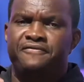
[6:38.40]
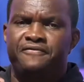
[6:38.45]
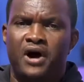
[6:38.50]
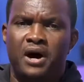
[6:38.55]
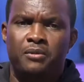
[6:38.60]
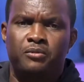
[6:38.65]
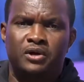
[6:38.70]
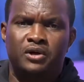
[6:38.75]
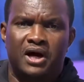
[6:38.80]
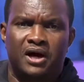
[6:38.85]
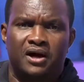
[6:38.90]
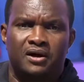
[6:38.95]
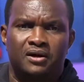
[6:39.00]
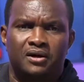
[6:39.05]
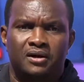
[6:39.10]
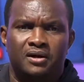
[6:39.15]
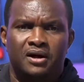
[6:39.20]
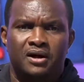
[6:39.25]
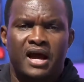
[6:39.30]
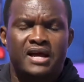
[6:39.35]
formula,
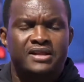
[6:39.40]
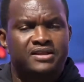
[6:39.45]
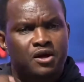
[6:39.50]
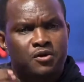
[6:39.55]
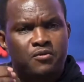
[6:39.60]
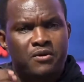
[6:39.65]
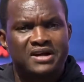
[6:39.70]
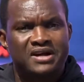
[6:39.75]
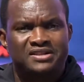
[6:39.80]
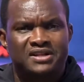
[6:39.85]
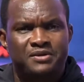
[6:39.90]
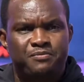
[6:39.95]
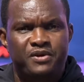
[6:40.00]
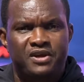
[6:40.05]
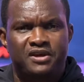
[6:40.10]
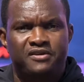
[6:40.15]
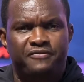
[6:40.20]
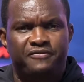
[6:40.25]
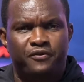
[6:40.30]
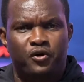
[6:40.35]
the
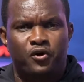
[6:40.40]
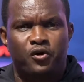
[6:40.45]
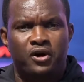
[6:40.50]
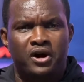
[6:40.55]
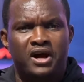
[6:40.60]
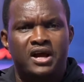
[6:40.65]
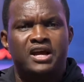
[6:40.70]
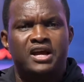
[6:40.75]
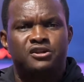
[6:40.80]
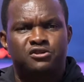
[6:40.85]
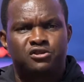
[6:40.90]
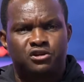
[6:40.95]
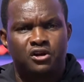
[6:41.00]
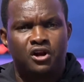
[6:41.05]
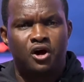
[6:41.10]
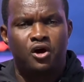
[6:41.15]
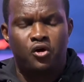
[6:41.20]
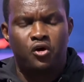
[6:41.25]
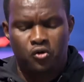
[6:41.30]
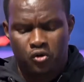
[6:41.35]
recipe for a
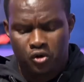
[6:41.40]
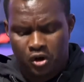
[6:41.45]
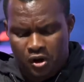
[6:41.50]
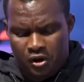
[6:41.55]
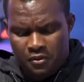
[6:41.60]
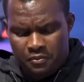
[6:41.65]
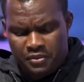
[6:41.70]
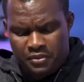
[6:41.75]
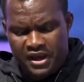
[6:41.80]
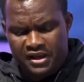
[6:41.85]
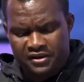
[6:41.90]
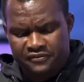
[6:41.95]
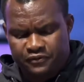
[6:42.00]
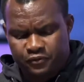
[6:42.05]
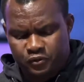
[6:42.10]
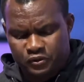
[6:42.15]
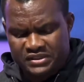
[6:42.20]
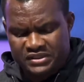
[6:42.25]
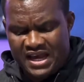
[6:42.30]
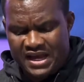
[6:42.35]
slow,
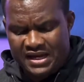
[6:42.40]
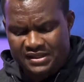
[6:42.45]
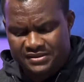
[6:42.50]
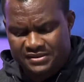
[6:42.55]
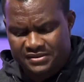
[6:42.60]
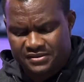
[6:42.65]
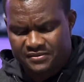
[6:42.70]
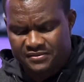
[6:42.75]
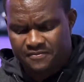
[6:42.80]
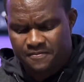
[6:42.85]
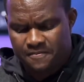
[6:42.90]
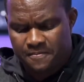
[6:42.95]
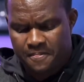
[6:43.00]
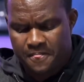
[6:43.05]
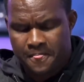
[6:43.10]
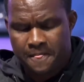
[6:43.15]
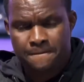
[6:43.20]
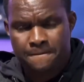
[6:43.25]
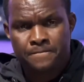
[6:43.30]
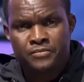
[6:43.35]
painful death.
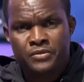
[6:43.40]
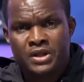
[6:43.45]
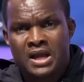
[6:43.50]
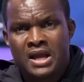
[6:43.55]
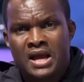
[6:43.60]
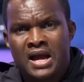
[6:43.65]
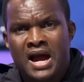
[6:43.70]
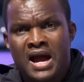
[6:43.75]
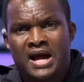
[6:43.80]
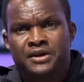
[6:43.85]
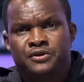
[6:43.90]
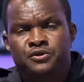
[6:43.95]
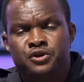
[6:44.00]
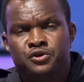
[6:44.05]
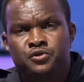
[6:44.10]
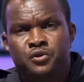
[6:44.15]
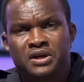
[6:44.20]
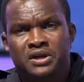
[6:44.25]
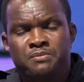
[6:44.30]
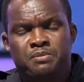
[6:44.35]
And
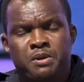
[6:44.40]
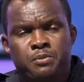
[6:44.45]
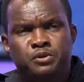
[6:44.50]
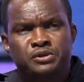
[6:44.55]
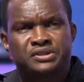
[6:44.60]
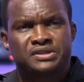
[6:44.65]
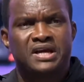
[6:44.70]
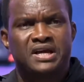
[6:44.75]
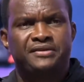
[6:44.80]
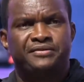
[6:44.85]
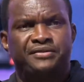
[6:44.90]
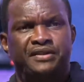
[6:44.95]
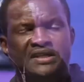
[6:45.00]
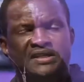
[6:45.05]
usually people say